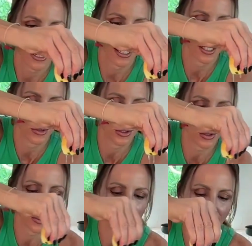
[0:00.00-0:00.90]
and you
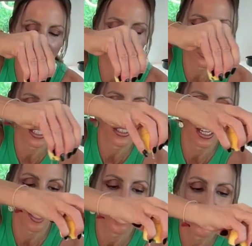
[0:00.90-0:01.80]
squeeze it just on
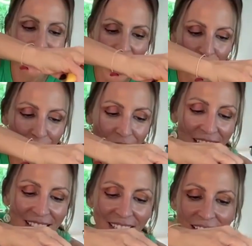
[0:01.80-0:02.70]
top. Now you're
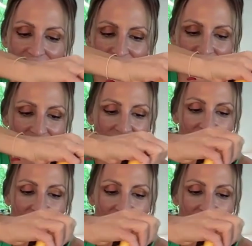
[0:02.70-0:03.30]
gonna taste it.